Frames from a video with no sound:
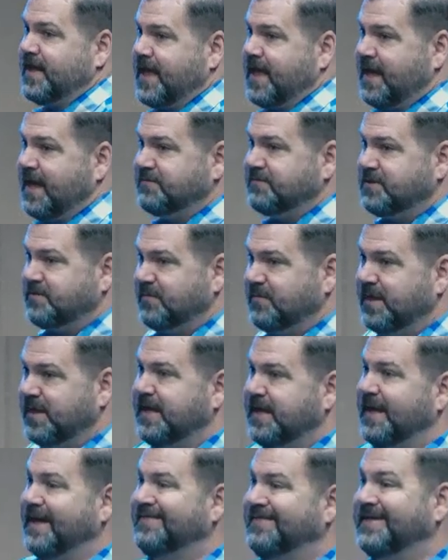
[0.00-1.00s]
came to
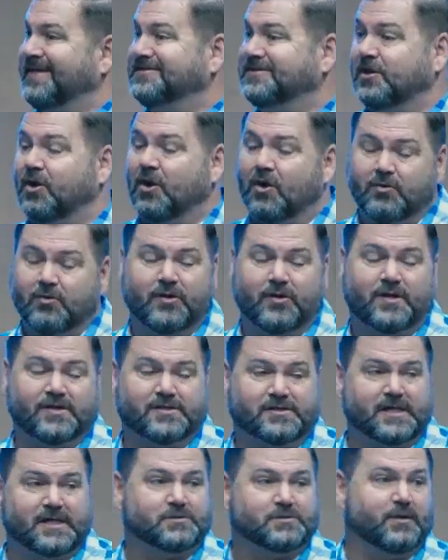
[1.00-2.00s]
me and they said, Own your
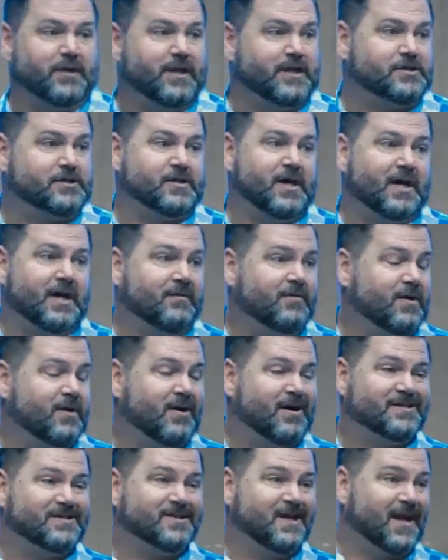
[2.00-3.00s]
disease, we'll let you out of here.
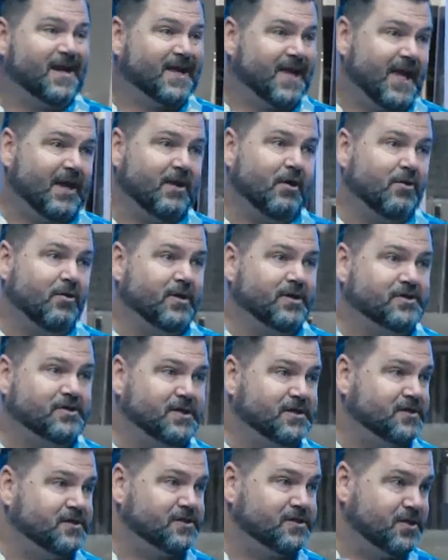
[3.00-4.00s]
I said, I can't own it,
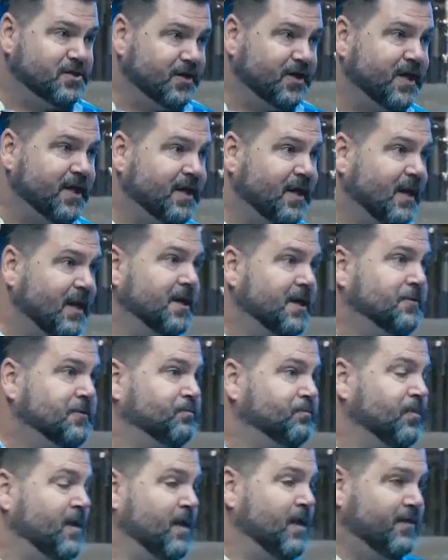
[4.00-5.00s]
Jesus took it.
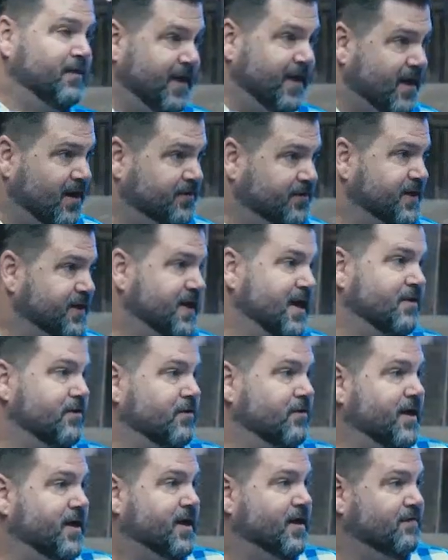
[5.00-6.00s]
They got together,
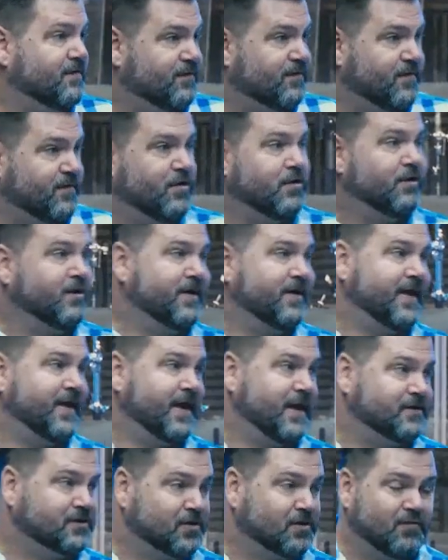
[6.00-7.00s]
they conferred, they
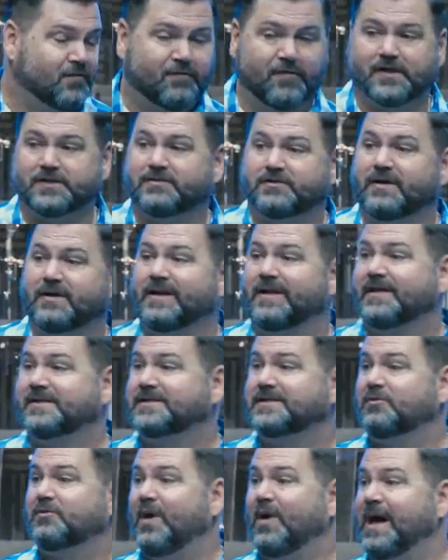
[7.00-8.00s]
got so frustrated, they
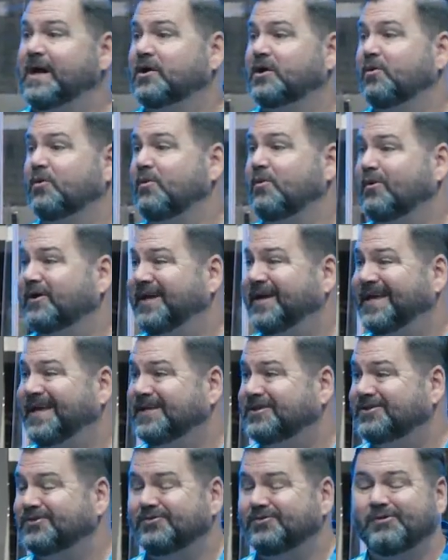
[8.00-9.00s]
said, Wagner, we want, to get
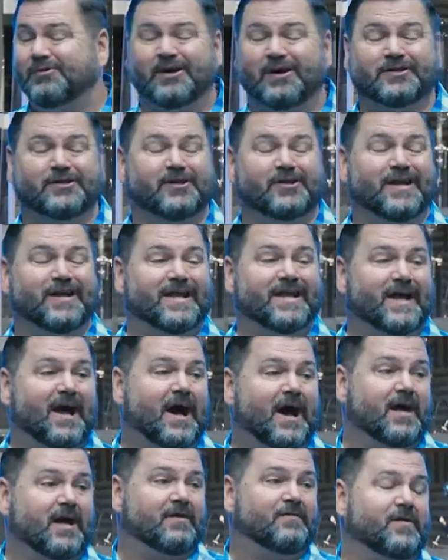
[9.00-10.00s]
you, we want you to get
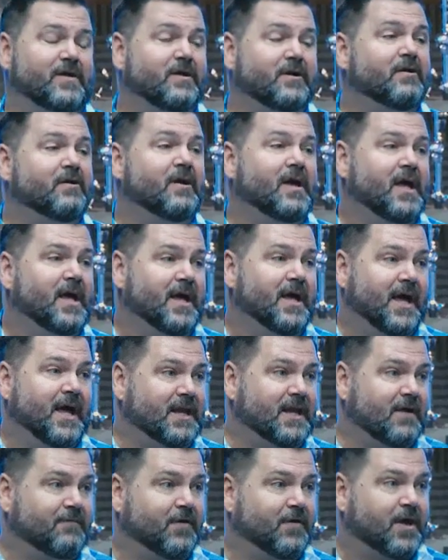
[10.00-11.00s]
out of here and
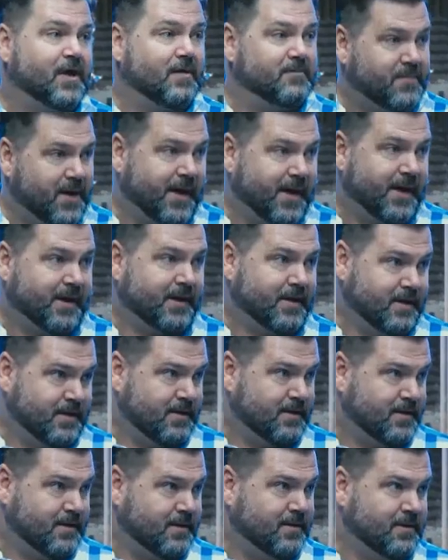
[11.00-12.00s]
never come back.
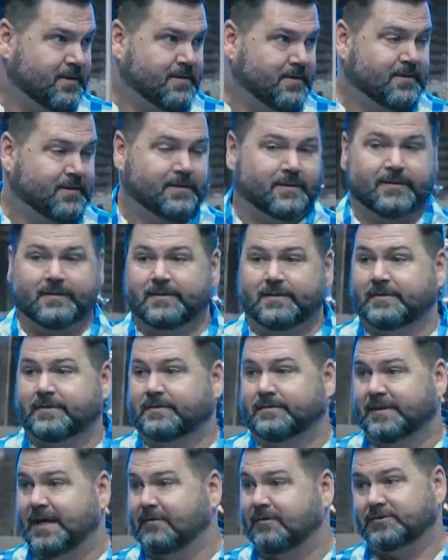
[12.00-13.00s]

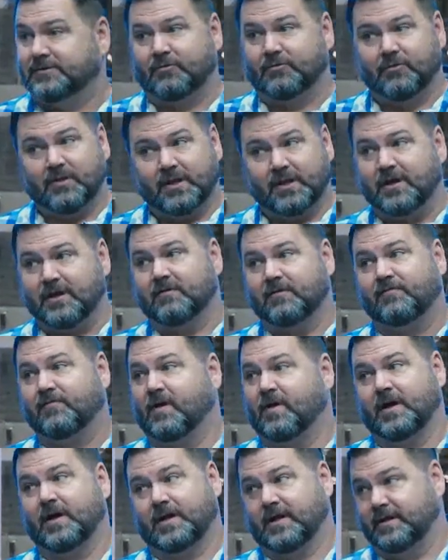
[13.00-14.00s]
That was a really good
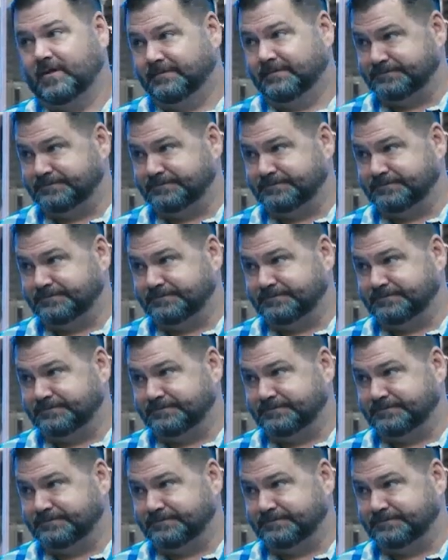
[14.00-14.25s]
Friday.